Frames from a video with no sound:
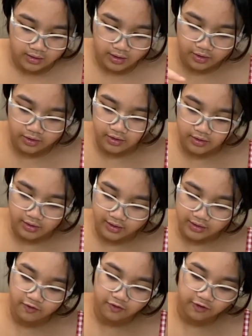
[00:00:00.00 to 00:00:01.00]
The other,
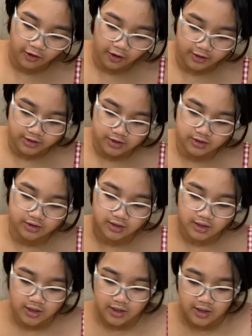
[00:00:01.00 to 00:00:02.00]
and the floss.
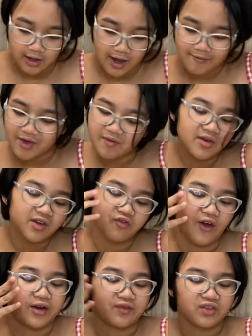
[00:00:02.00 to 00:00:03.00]
I'm not a big
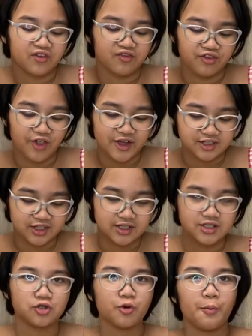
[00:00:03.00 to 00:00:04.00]
fan of the floss because
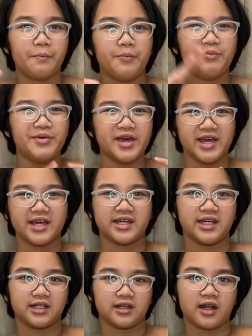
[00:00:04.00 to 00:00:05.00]
it's too big
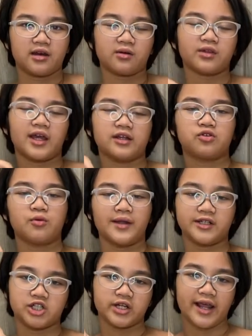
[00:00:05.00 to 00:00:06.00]
and, then I don't like too
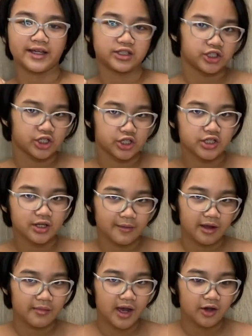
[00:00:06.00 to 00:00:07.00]
much textures in
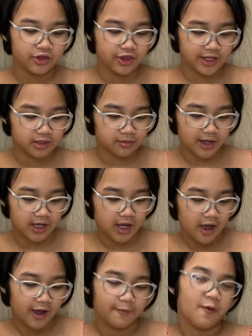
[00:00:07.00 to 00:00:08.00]
my mouth. That's why
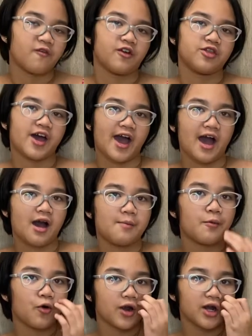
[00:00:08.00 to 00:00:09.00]
I prefer the
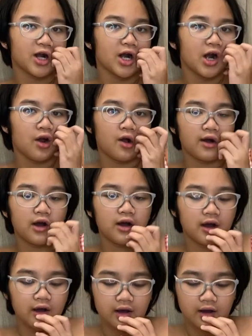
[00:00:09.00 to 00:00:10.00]
ham more.
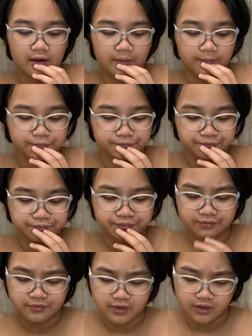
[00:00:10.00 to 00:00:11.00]
Um,
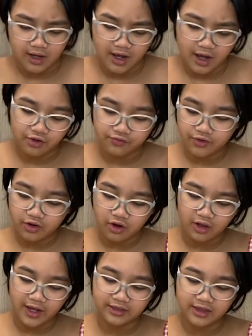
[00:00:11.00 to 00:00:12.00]
after
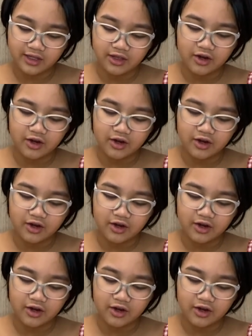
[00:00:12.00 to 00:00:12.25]
all, I think